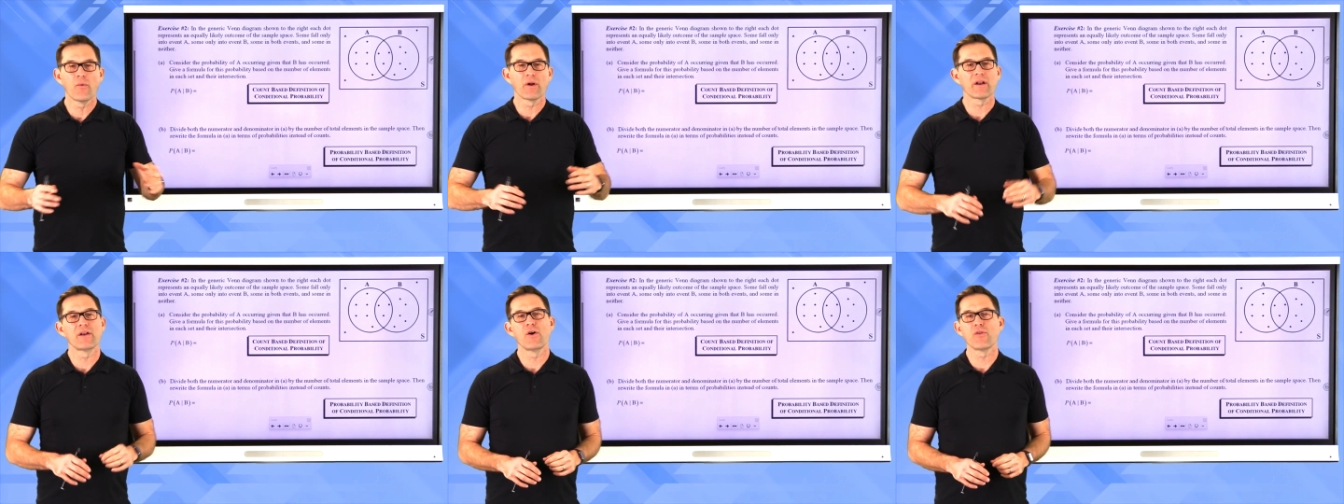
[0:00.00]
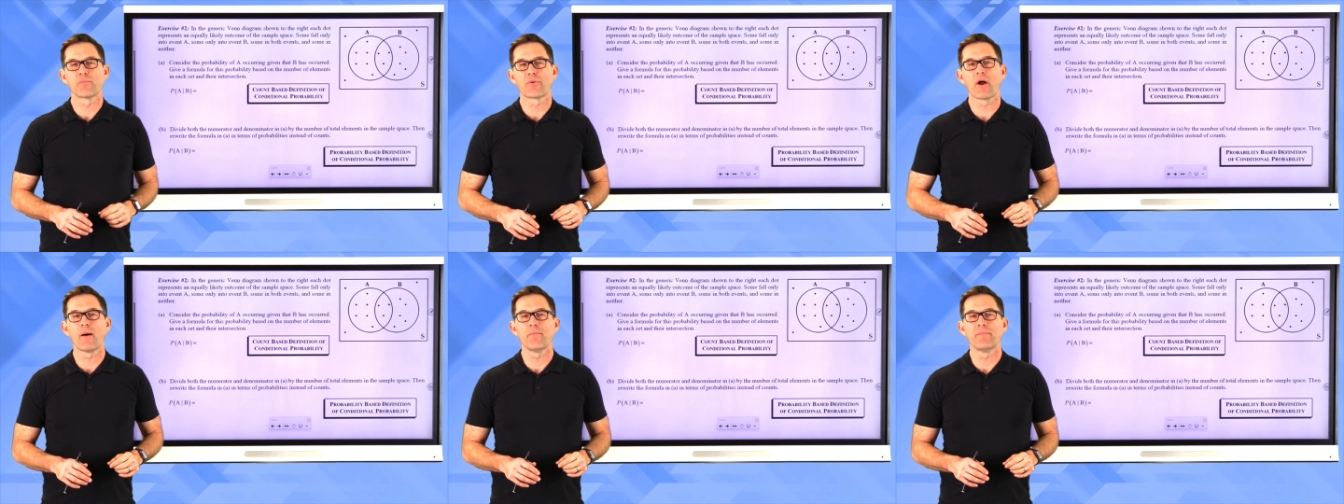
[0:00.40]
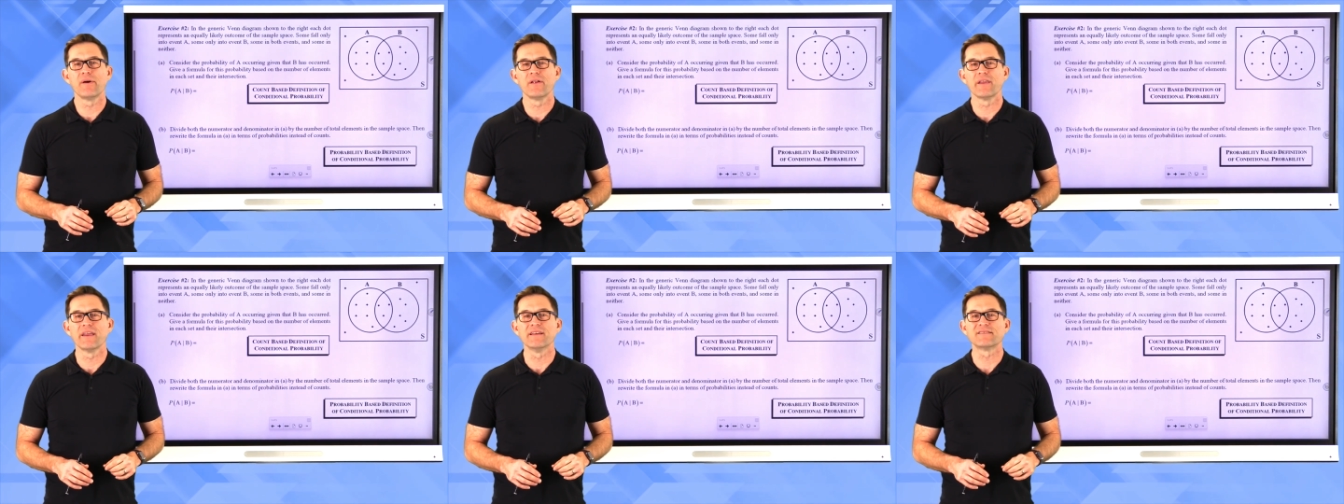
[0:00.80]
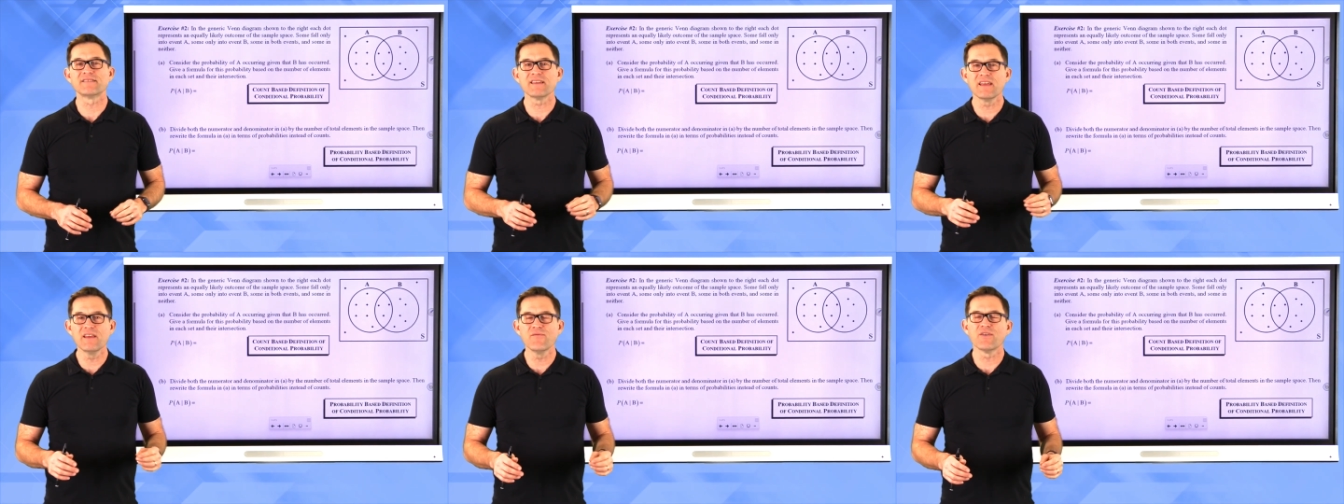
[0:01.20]
wanna know the probability
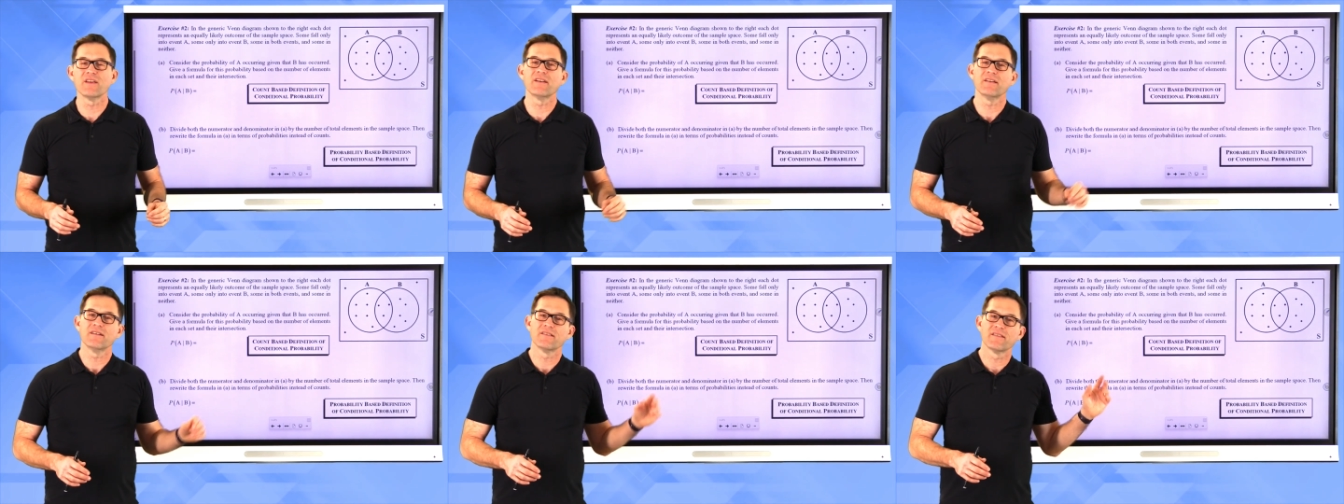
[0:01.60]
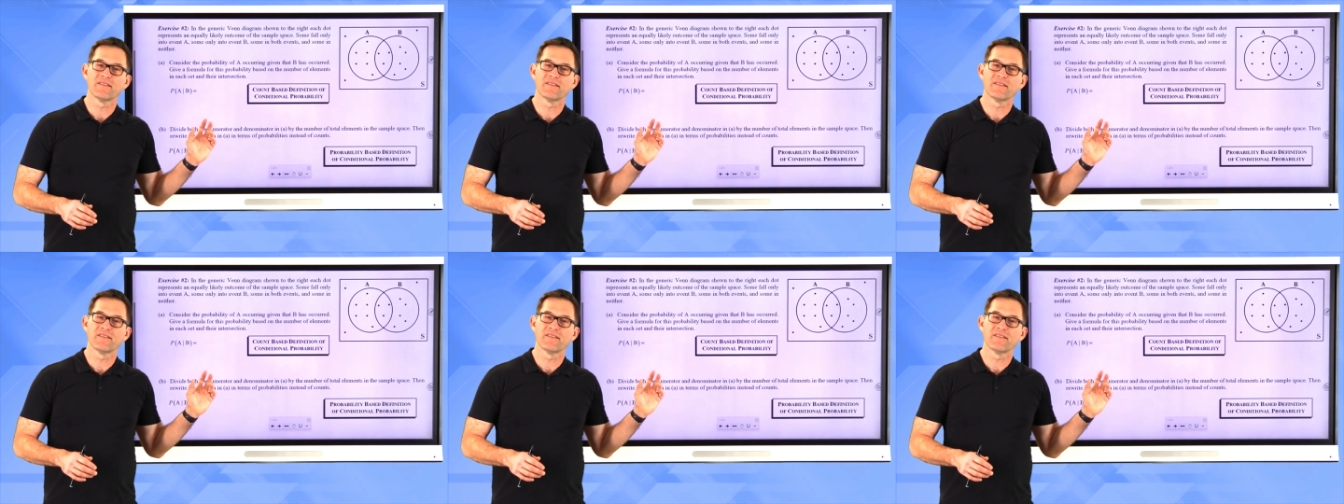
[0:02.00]
it's even,